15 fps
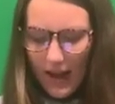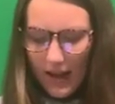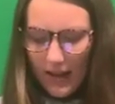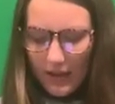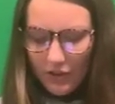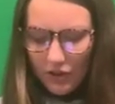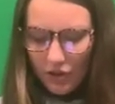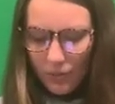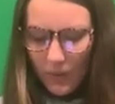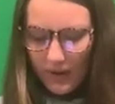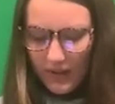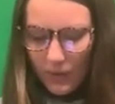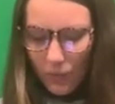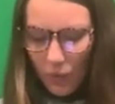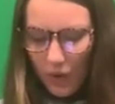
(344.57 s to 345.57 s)
It just
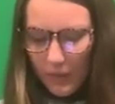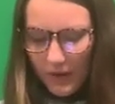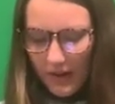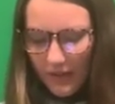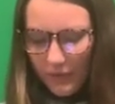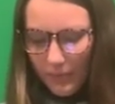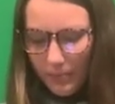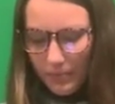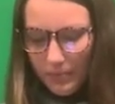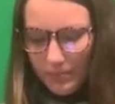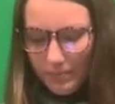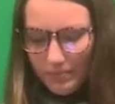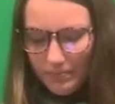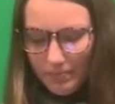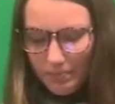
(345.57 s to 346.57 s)
wasn't warm enough,
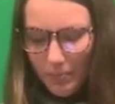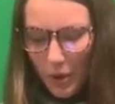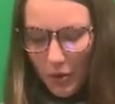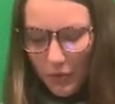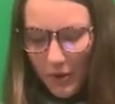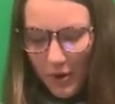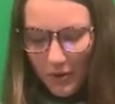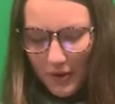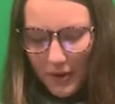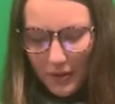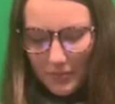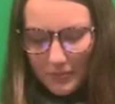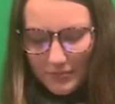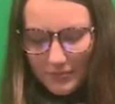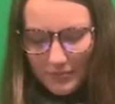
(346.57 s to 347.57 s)

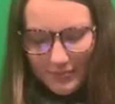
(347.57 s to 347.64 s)
Podoroko